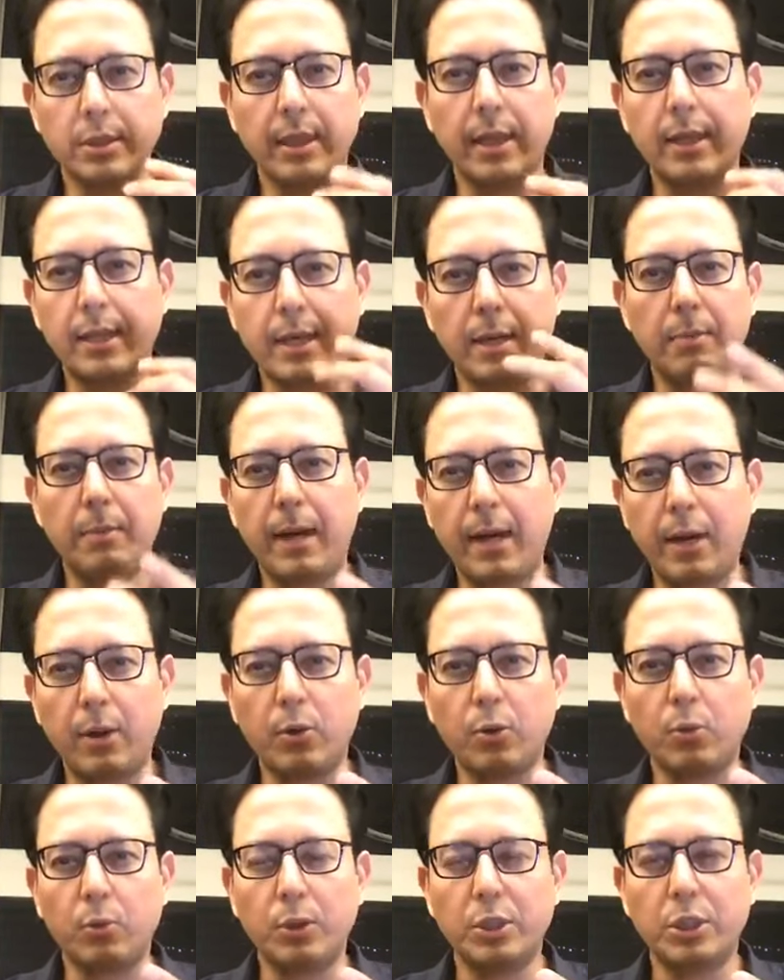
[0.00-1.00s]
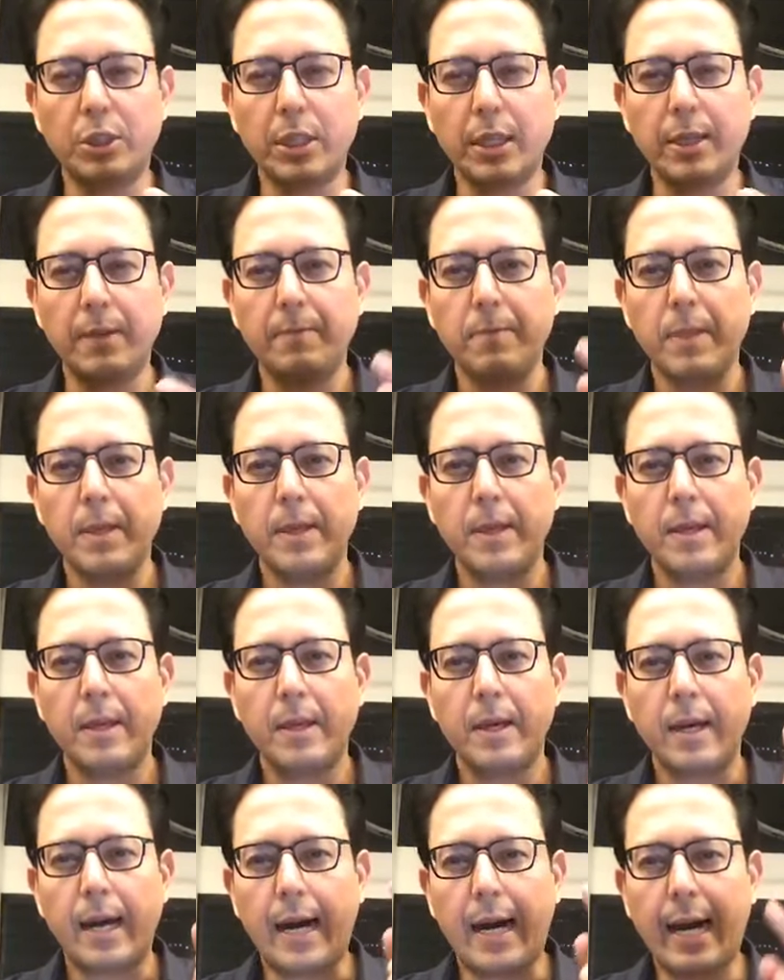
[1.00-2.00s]
that come out which say
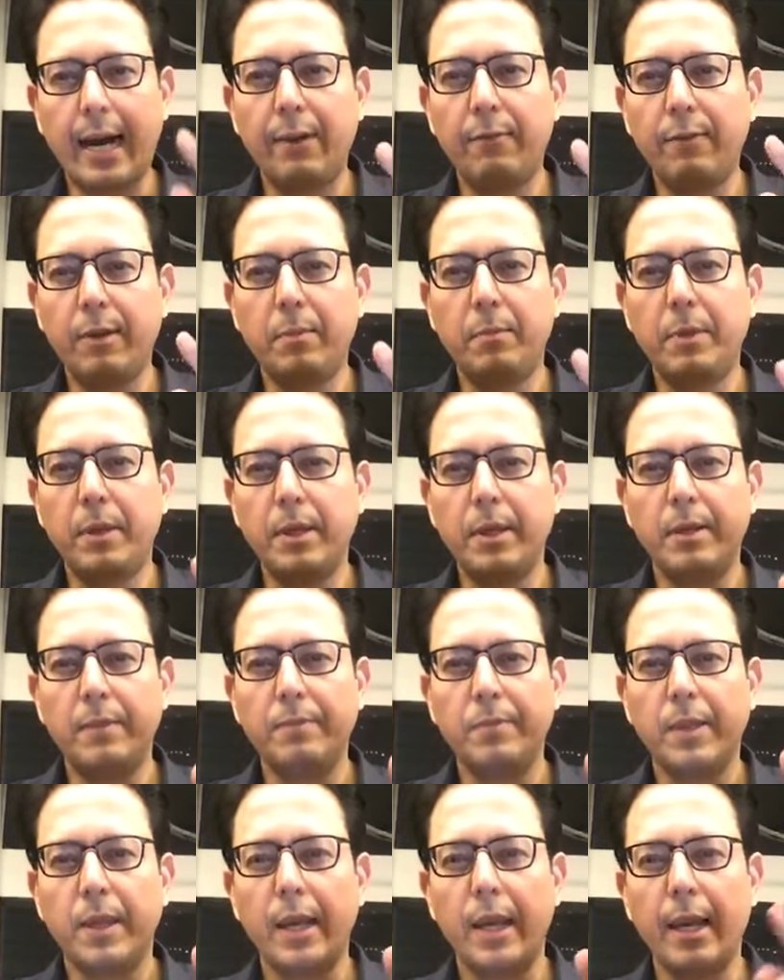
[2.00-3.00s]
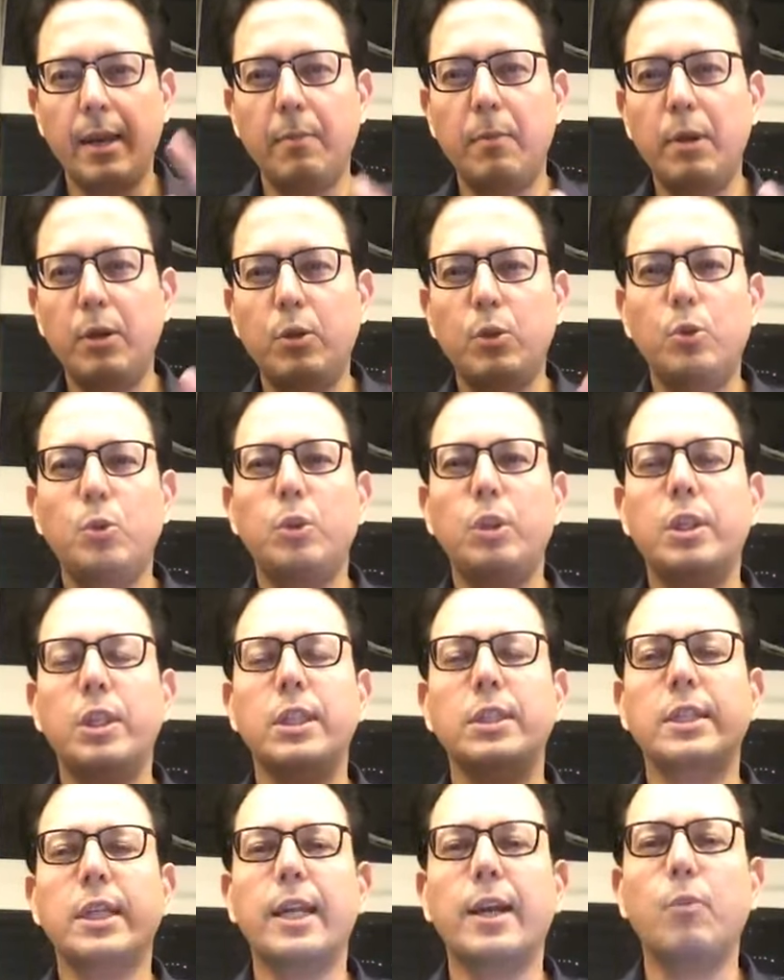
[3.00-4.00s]
i will be able to do the
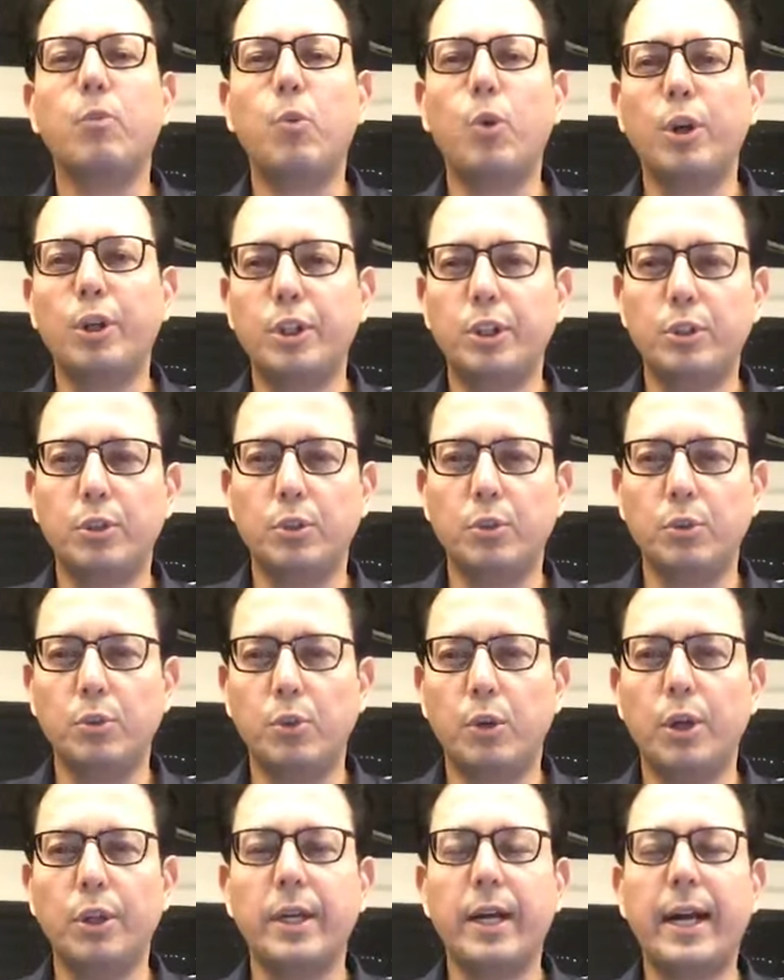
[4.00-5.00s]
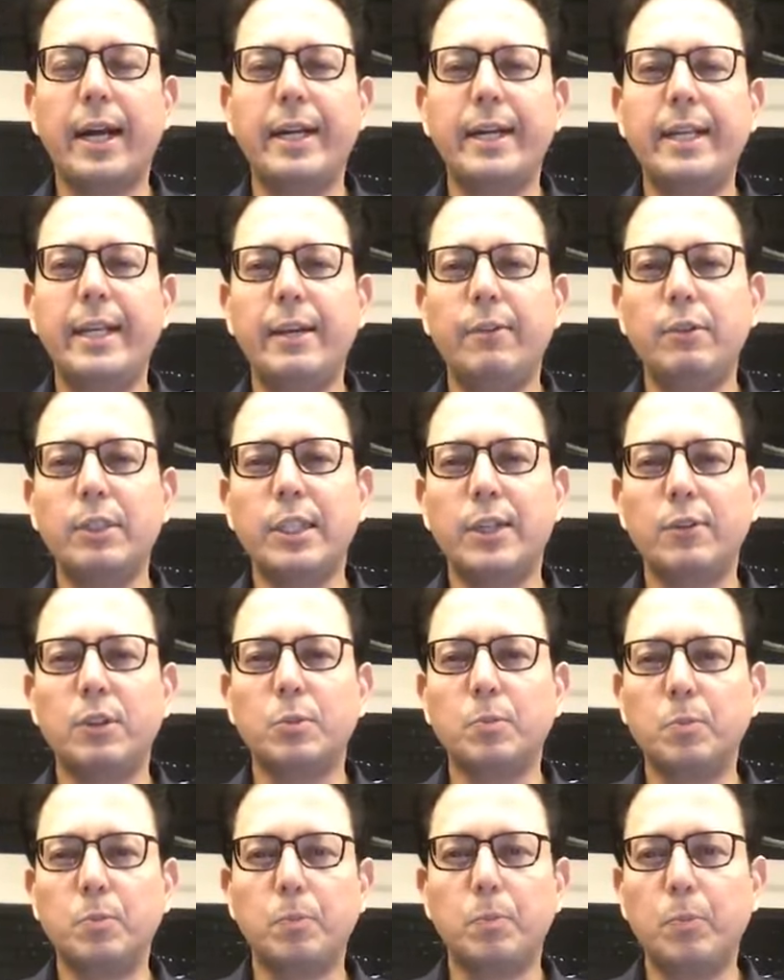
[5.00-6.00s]
thing that i wanted to do or the idea which i was
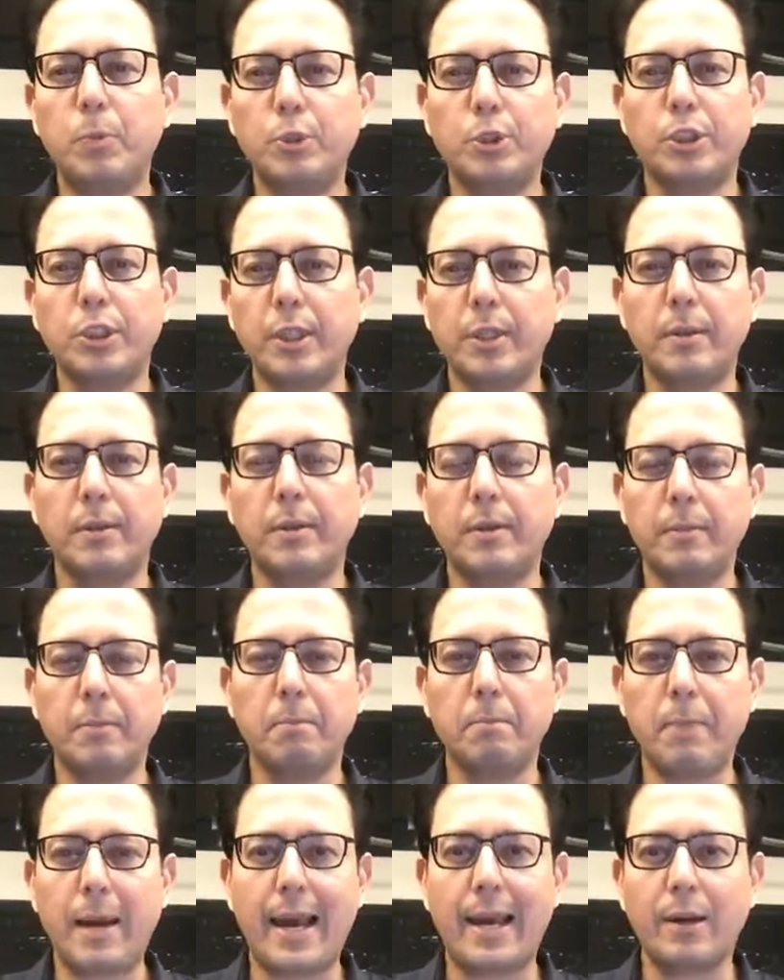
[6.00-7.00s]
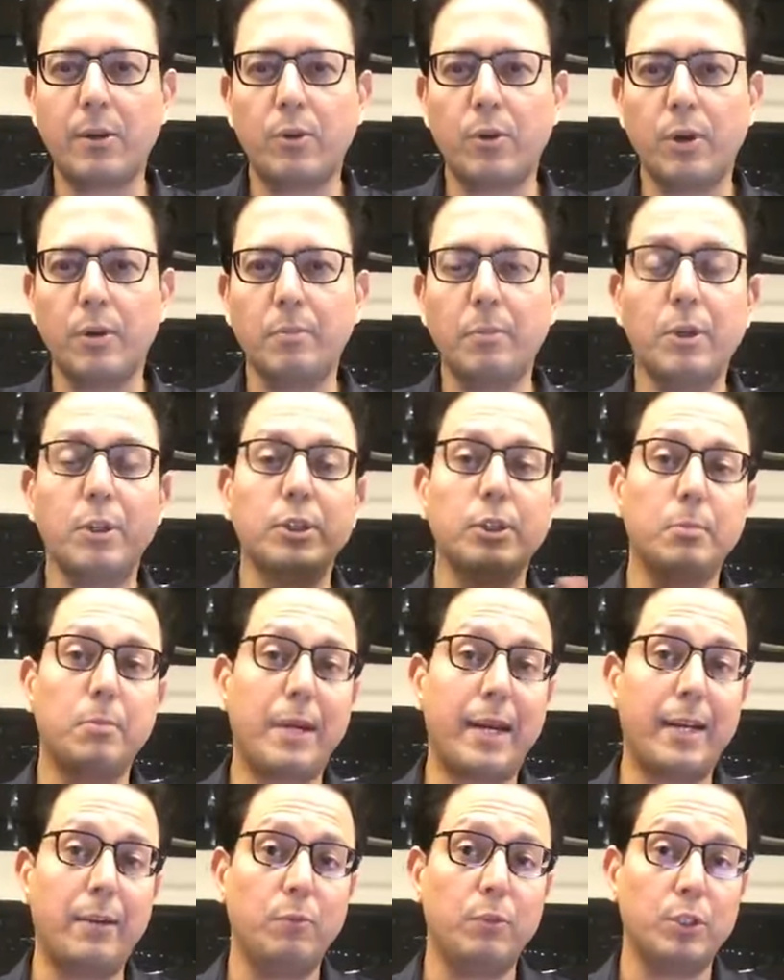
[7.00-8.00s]
pushing back on because the
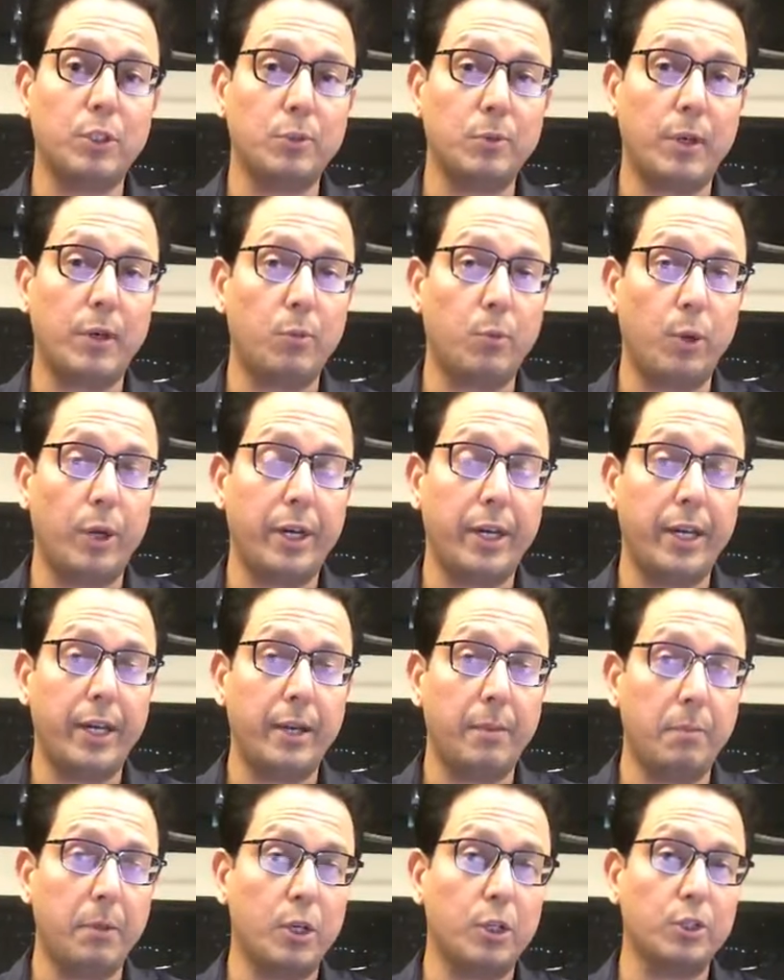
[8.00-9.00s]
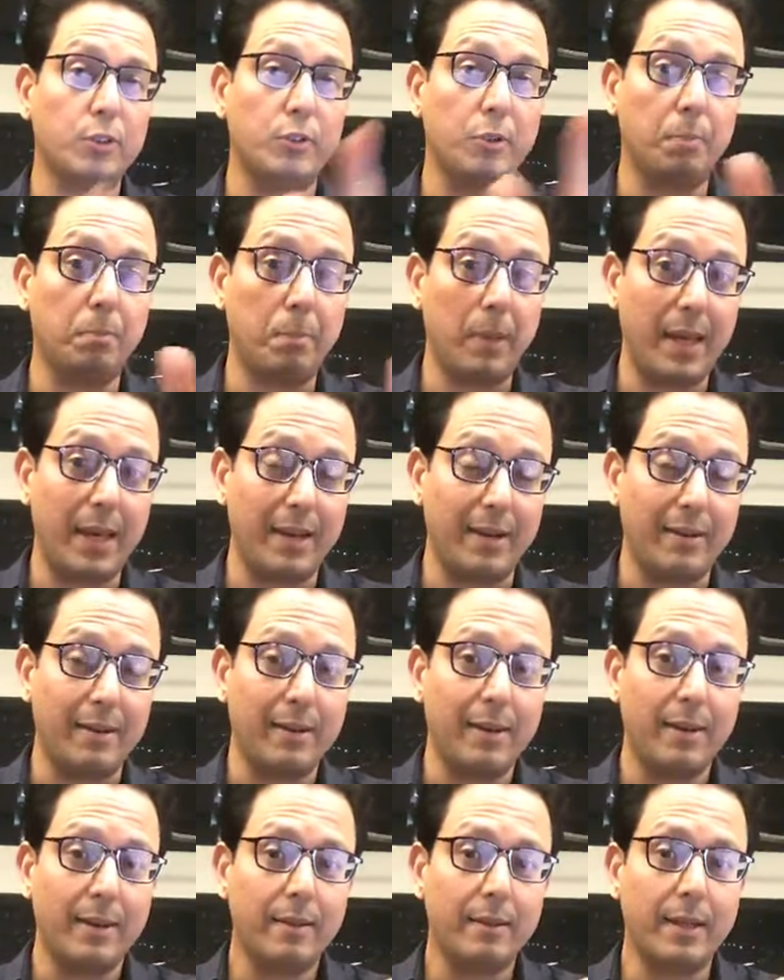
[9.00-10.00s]
mind was avoiding it because of the pain
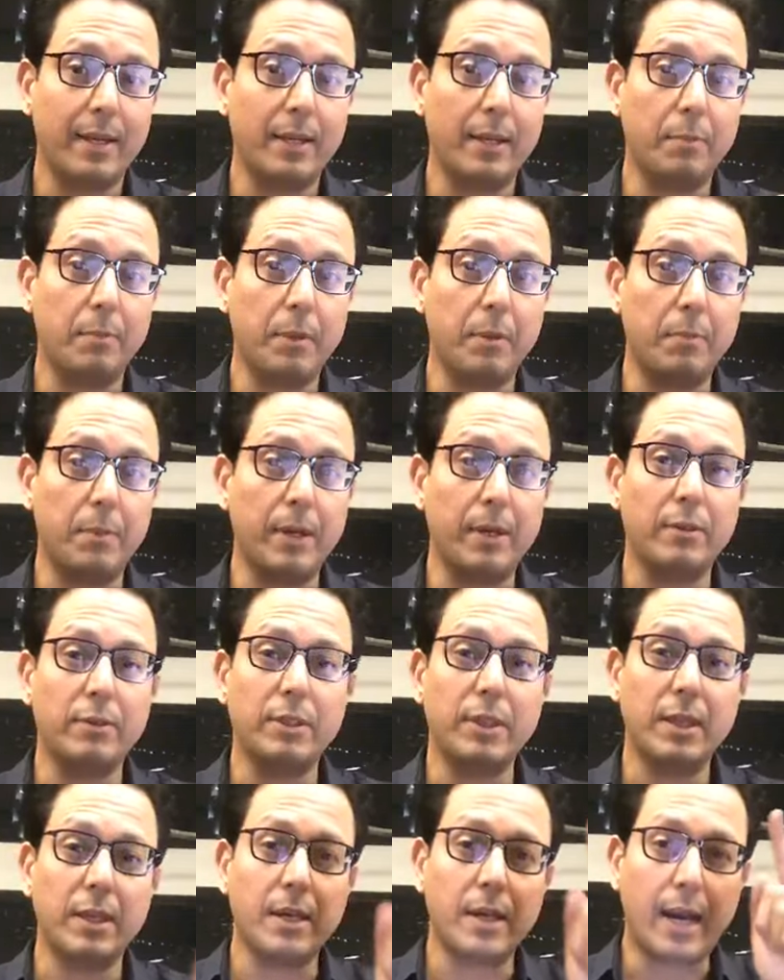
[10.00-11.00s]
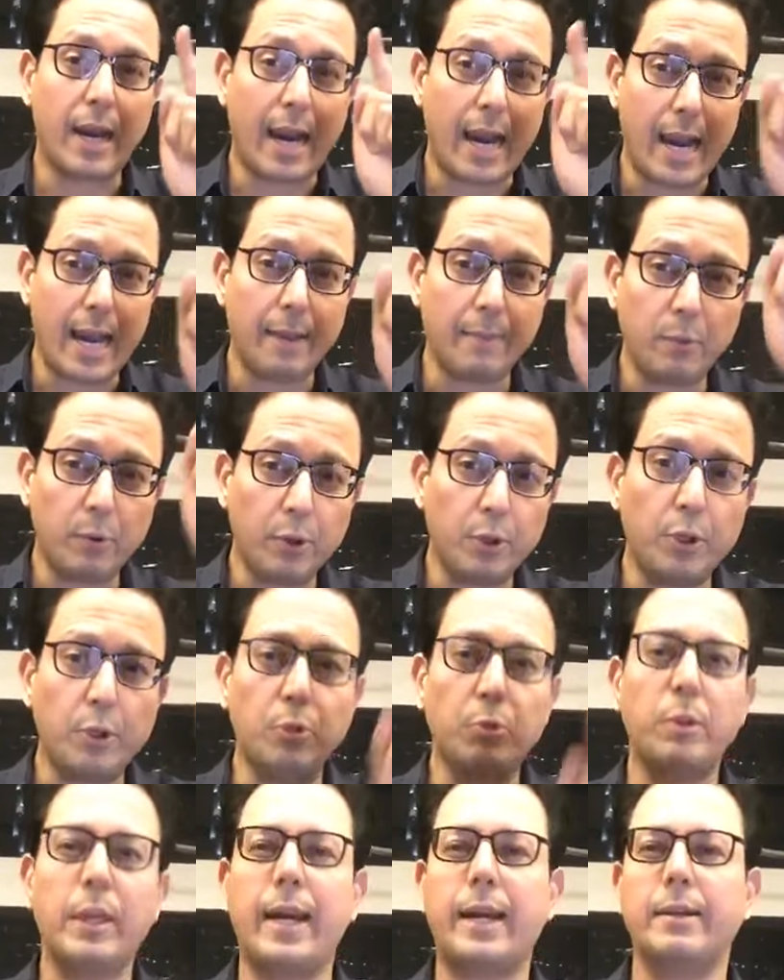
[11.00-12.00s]
that it may bring. You say, I'm going to
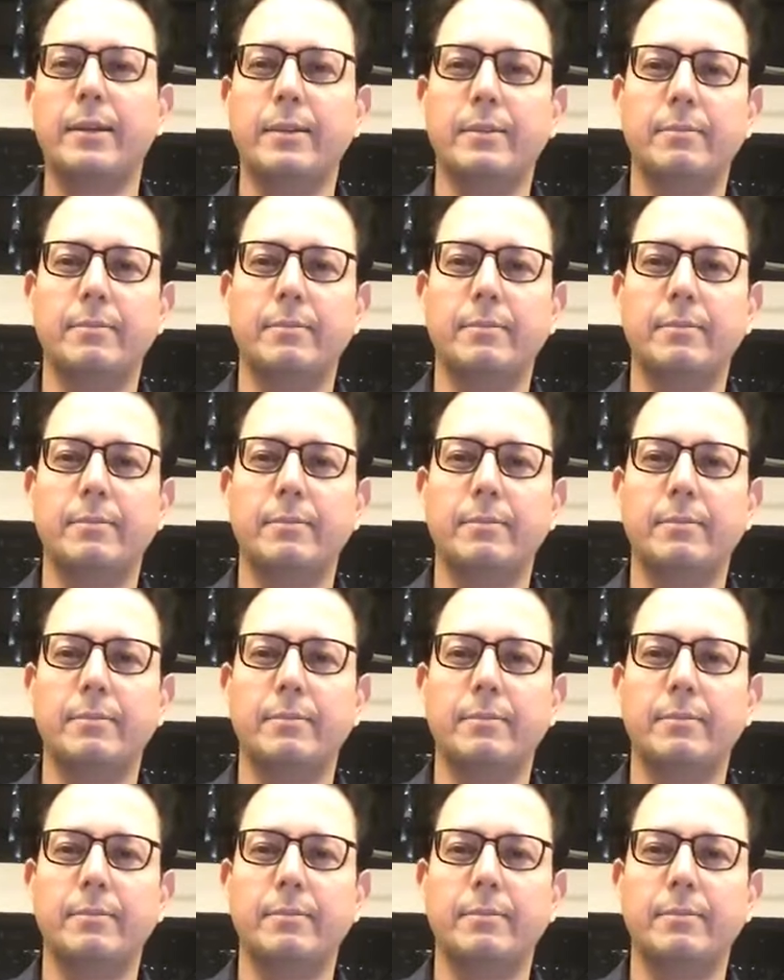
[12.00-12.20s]
do that.